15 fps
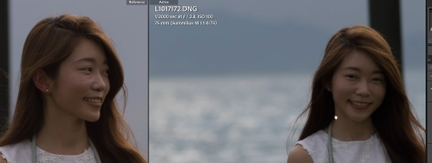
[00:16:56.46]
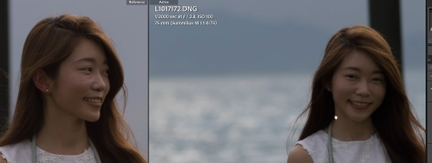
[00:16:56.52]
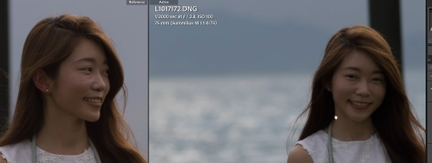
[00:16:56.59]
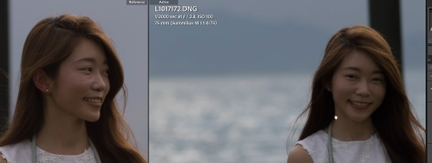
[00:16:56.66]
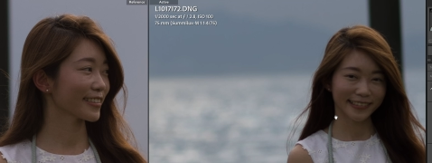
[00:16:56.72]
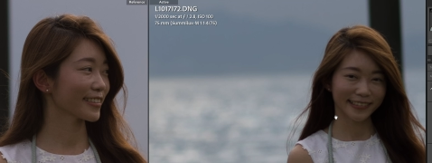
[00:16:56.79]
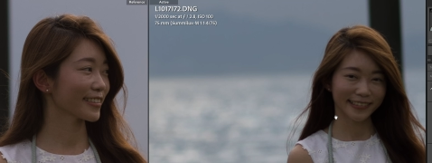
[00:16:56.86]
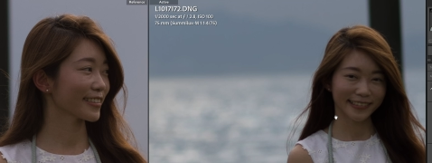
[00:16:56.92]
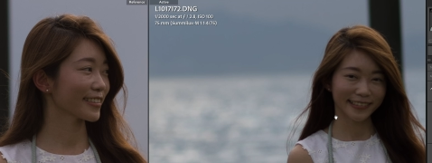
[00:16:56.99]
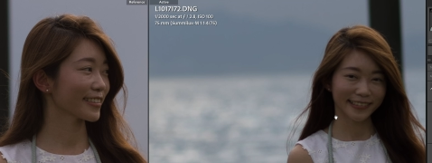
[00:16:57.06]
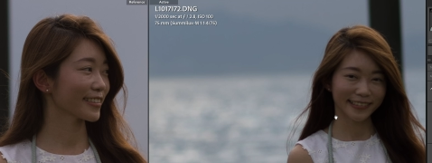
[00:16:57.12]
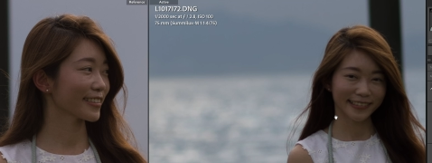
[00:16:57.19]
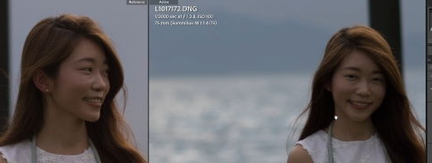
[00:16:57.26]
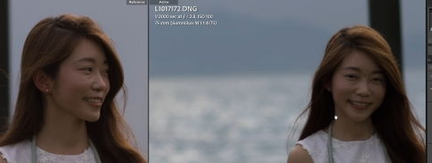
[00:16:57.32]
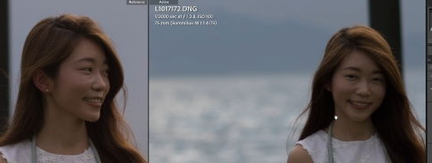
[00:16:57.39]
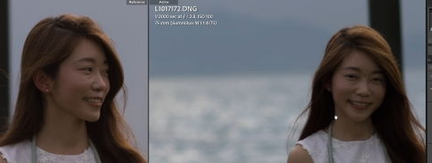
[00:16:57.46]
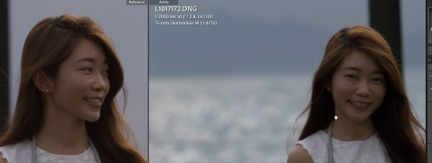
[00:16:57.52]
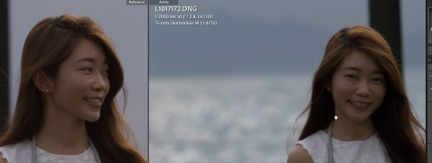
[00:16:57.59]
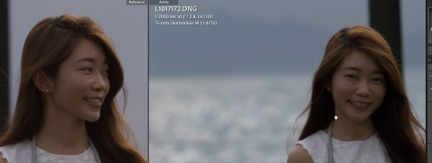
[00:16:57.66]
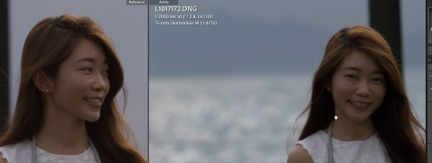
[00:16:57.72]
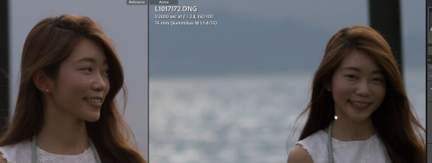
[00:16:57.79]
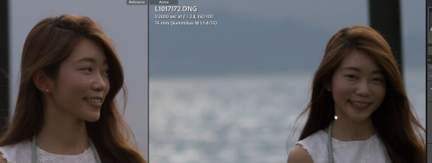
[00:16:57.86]

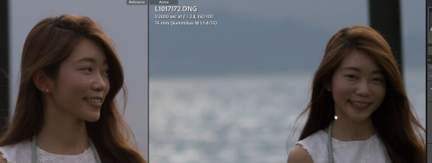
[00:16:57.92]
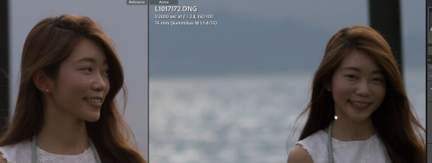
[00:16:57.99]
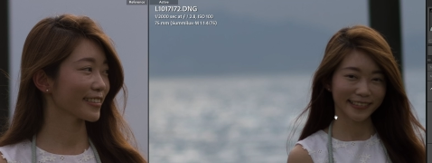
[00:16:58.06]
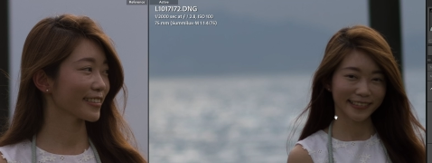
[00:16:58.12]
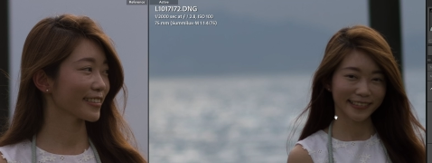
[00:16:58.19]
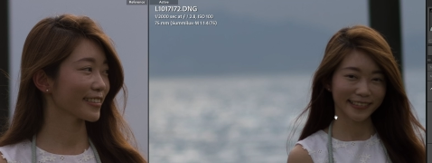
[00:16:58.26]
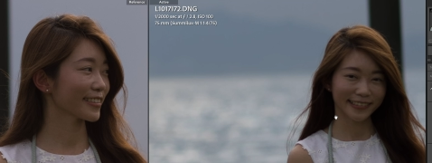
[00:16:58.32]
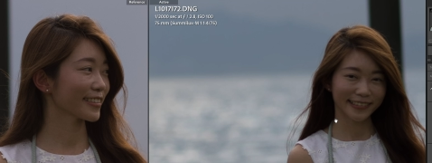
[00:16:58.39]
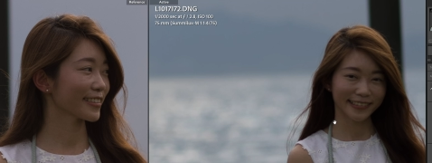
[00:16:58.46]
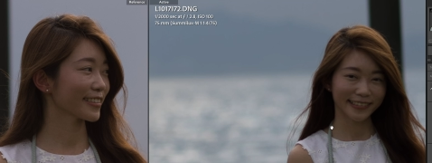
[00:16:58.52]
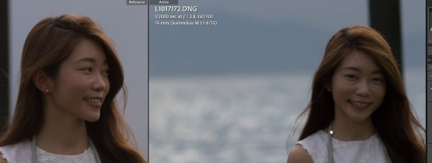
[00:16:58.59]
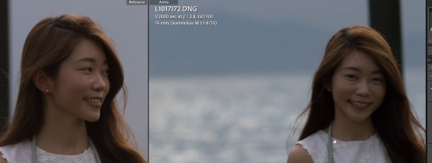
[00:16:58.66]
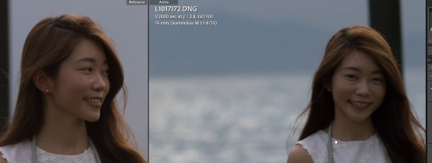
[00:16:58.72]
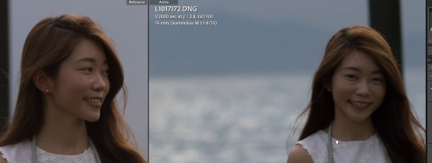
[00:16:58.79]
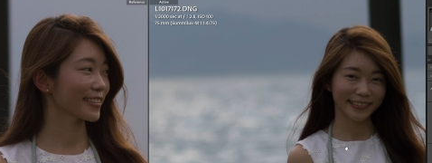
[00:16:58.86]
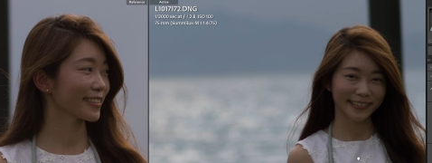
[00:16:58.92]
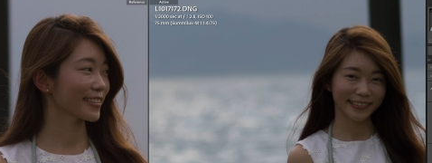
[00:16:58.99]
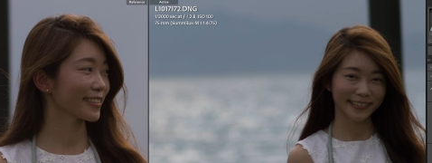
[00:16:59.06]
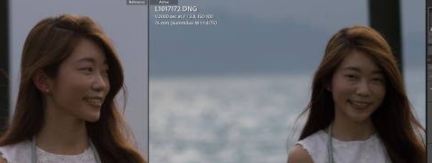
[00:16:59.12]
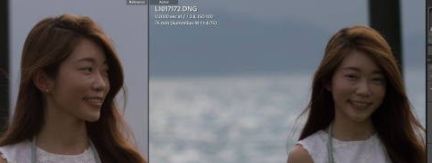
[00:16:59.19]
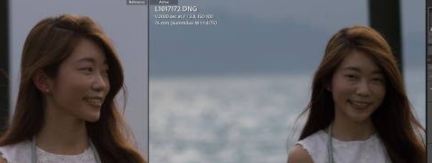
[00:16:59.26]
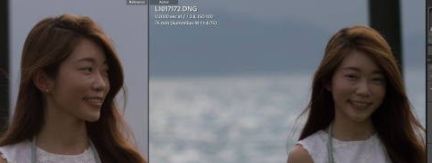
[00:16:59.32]

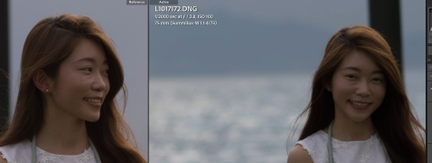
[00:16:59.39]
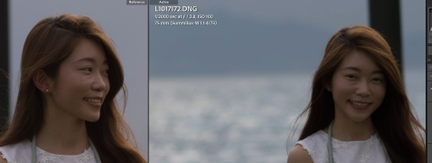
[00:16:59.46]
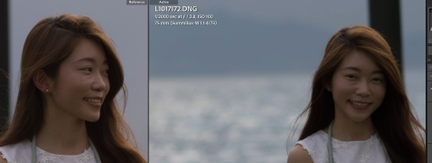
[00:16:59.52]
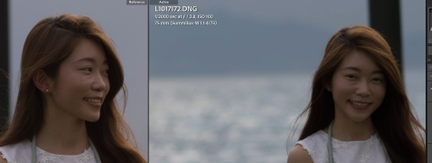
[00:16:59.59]
No one is speaking in this clip.